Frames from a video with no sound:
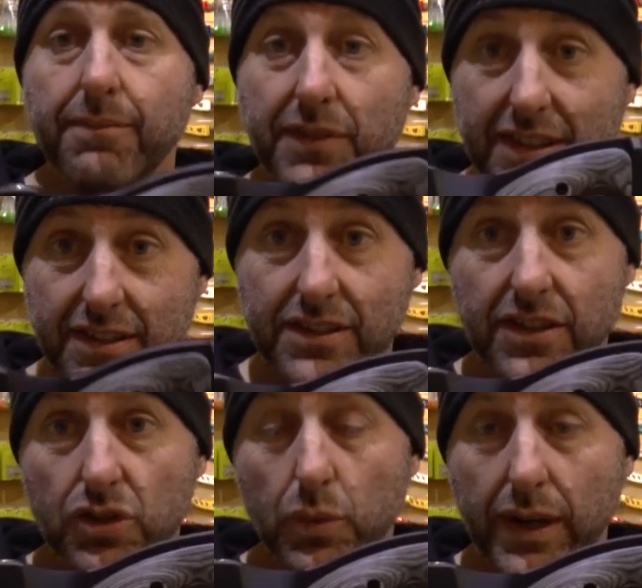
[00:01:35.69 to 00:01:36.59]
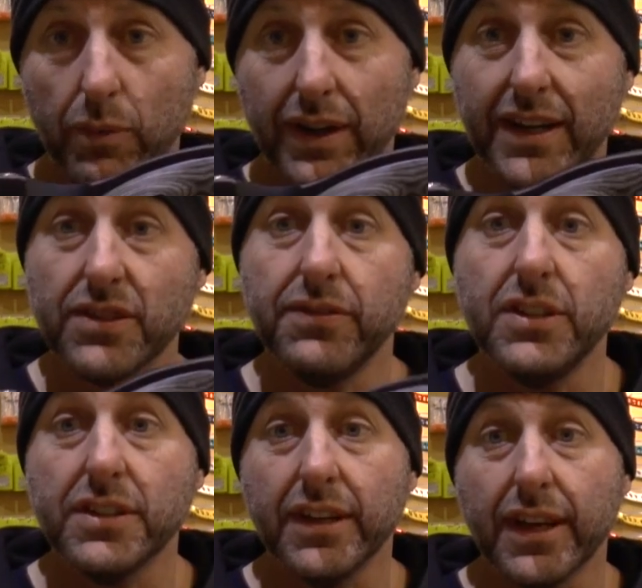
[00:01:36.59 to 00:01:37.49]
This is the 21 inch
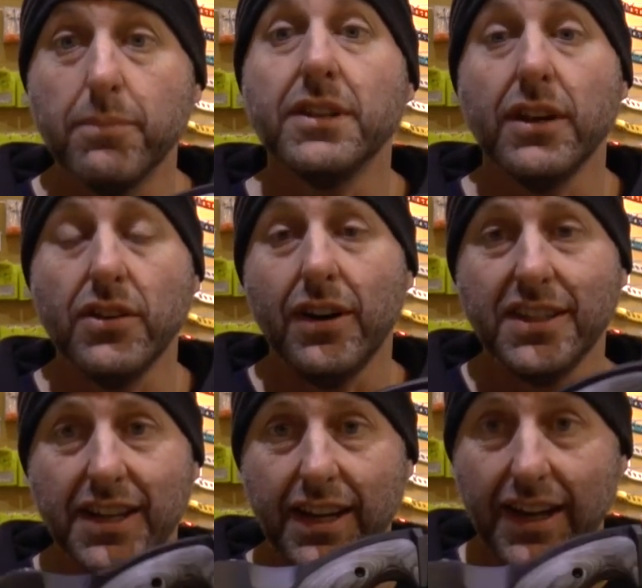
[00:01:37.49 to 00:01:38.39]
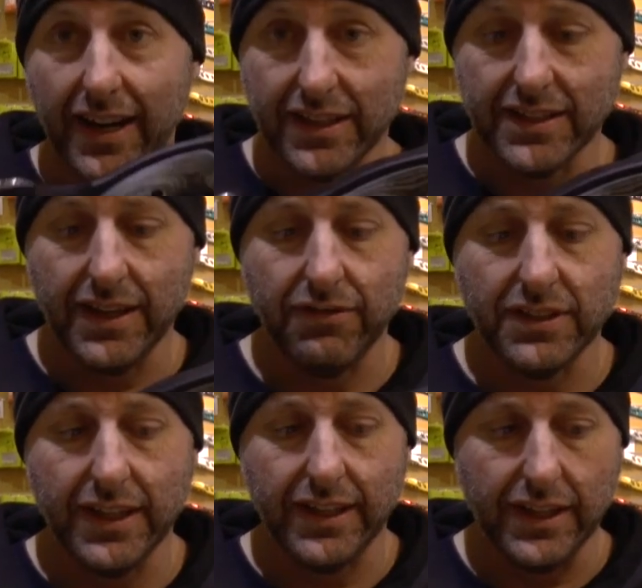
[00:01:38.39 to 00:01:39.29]
version, and it comes in a 19 and a
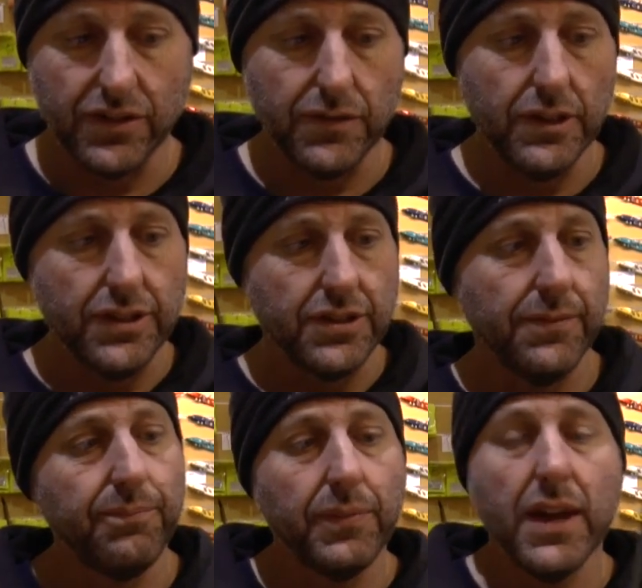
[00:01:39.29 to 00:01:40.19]
17 inch version.